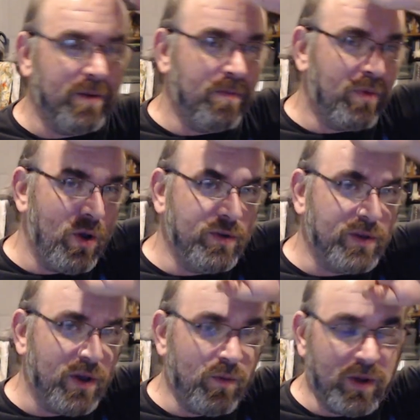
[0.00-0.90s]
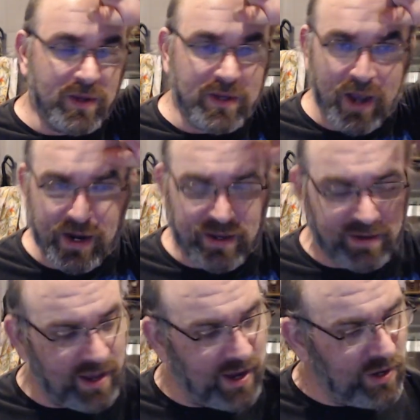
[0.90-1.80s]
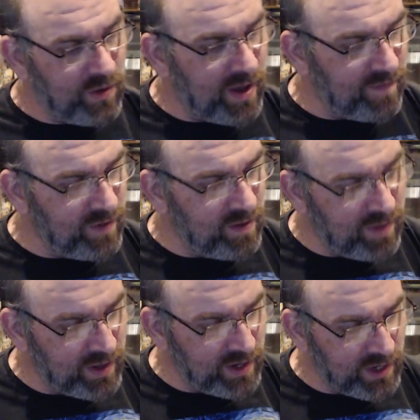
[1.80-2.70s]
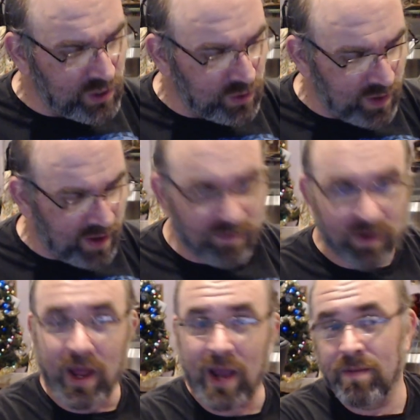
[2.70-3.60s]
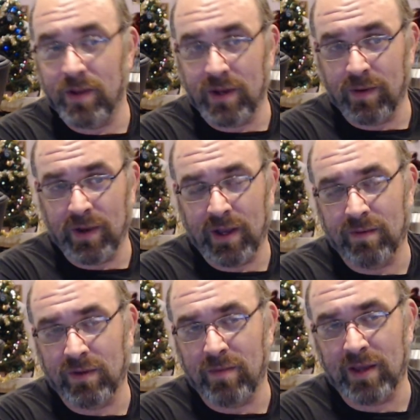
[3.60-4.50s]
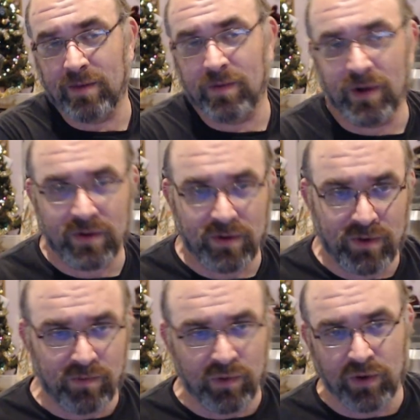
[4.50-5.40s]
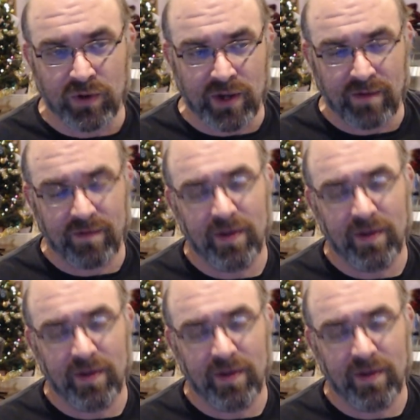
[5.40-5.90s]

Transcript: Your pros on one side is that you have the ability to have reliability when it comes to mass produce stuff.